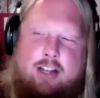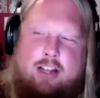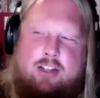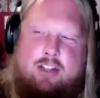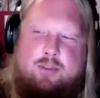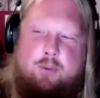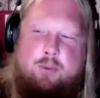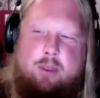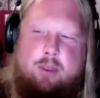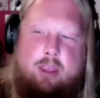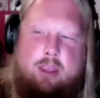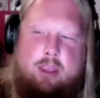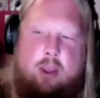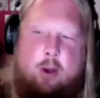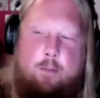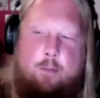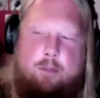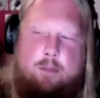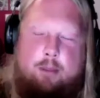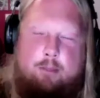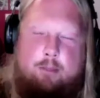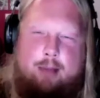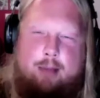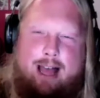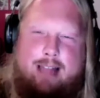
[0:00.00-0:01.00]
really hope the
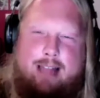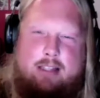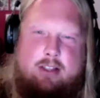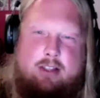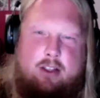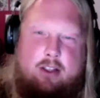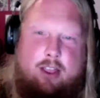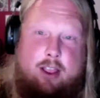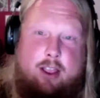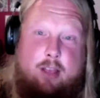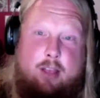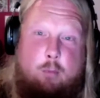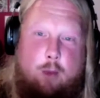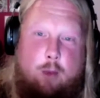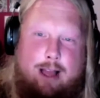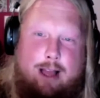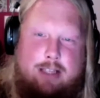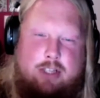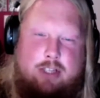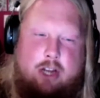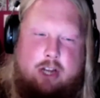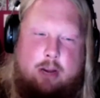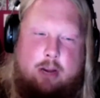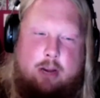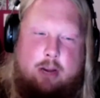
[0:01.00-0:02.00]
bots are like
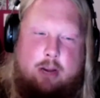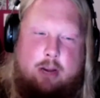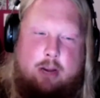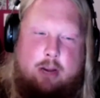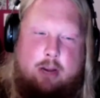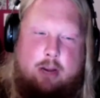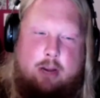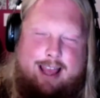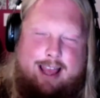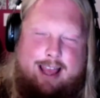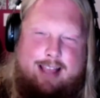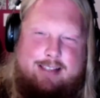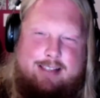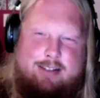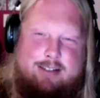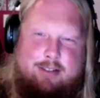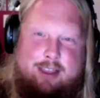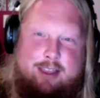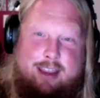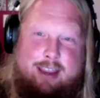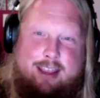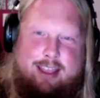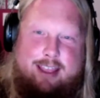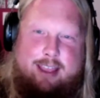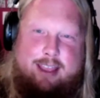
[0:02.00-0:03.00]
watching our podcast so they
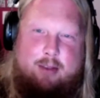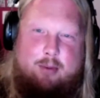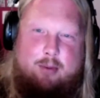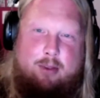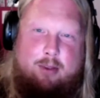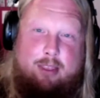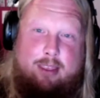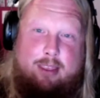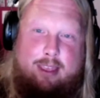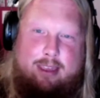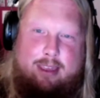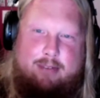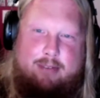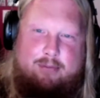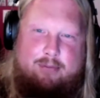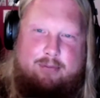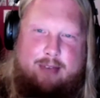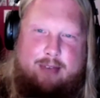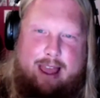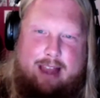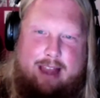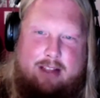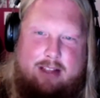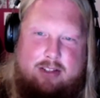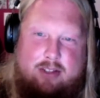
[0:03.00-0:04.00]
can like really like
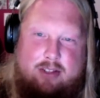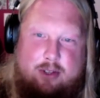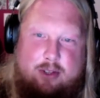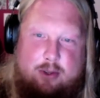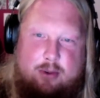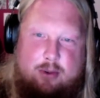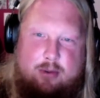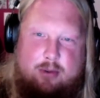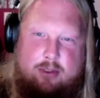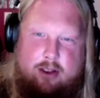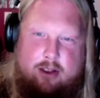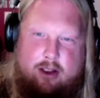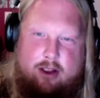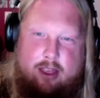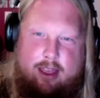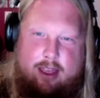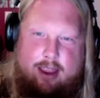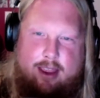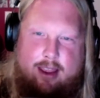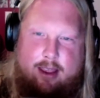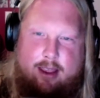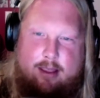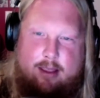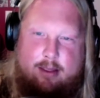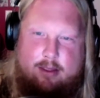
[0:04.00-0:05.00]
fine tune
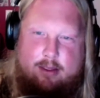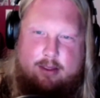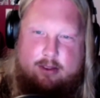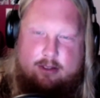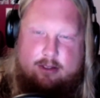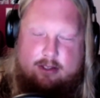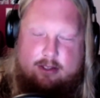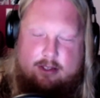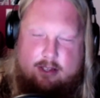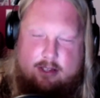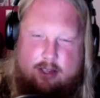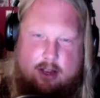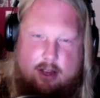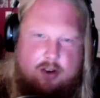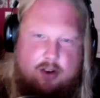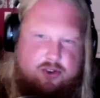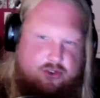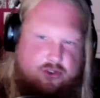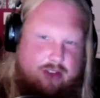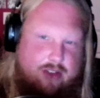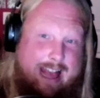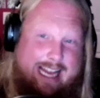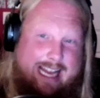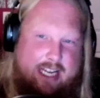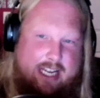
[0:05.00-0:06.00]
their
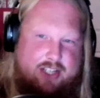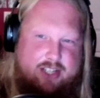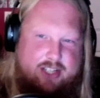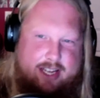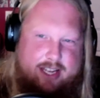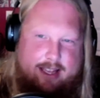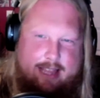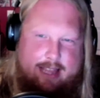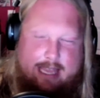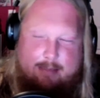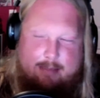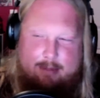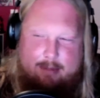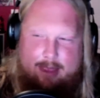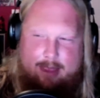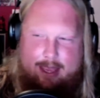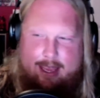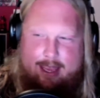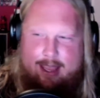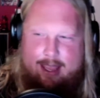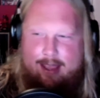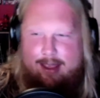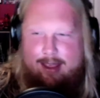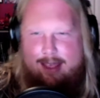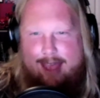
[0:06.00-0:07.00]
strategy. Like be like,
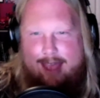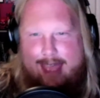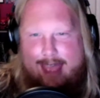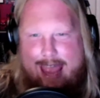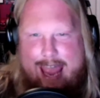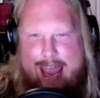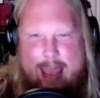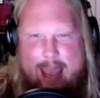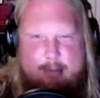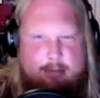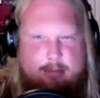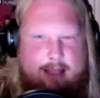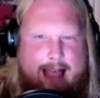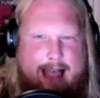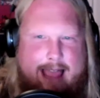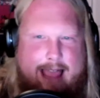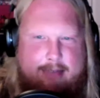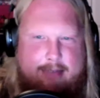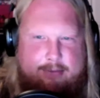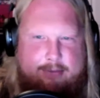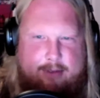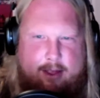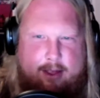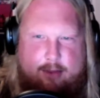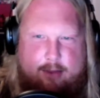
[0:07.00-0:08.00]
Am
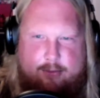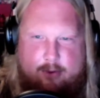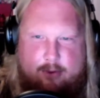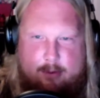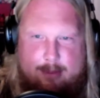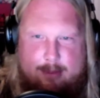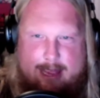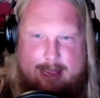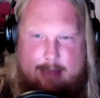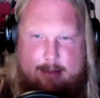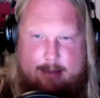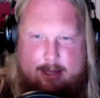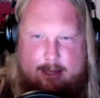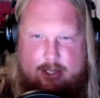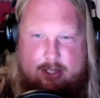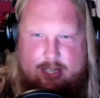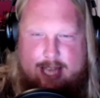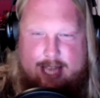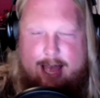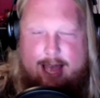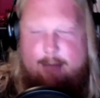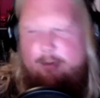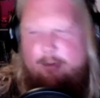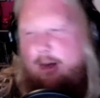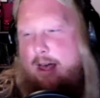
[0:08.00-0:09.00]
Liefeld from Image
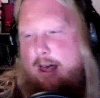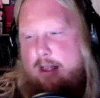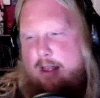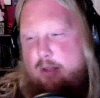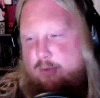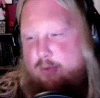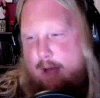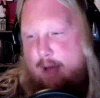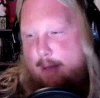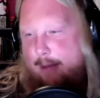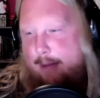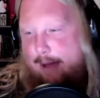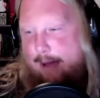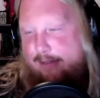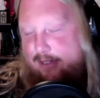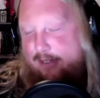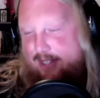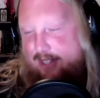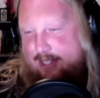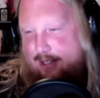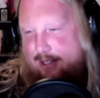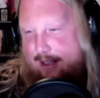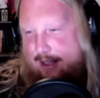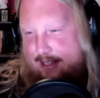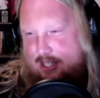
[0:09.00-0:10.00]
Well, I don't know if Rob Liefeld
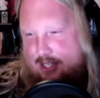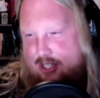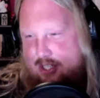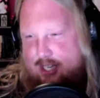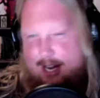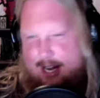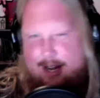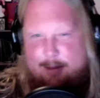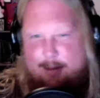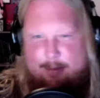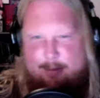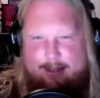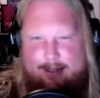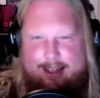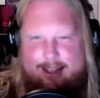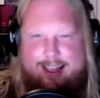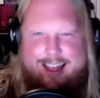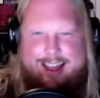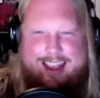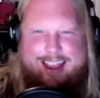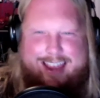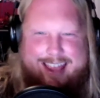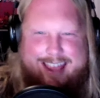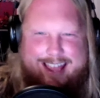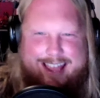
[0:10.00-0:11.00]
still has a share in it, but
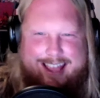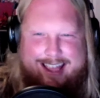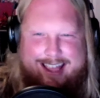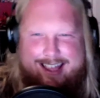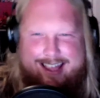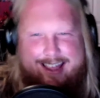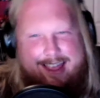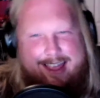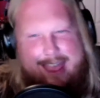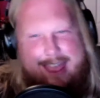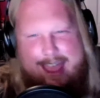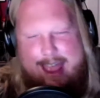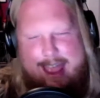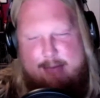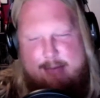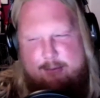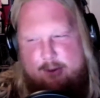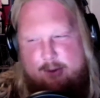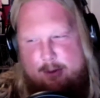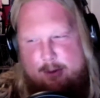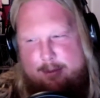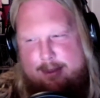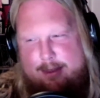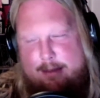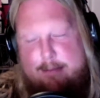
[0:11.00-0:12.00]
like, And
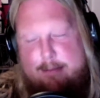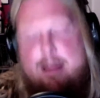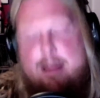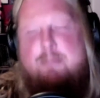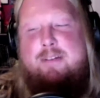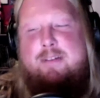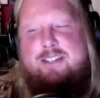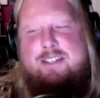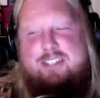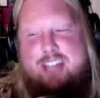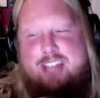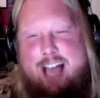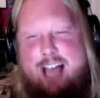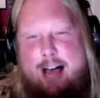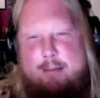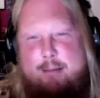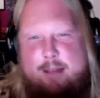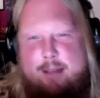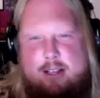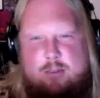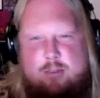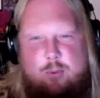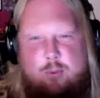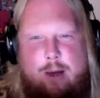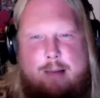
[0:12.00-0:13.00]
from Limb Image
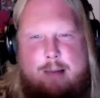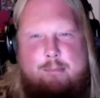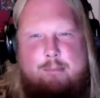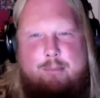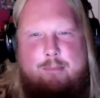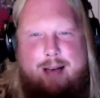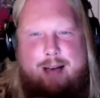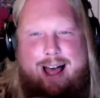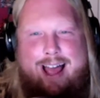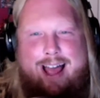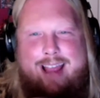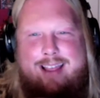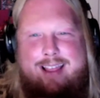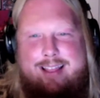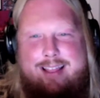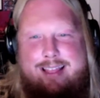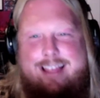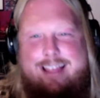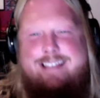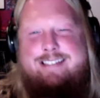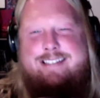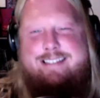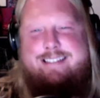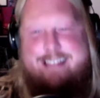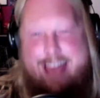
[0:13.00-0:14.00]
Comics, want buy
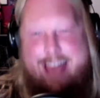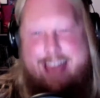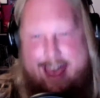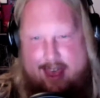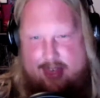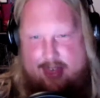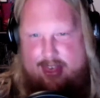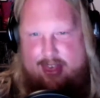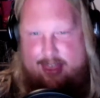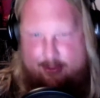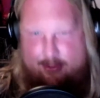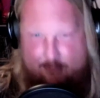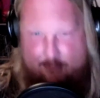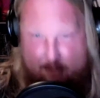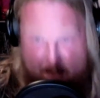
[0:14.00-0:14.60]
less death from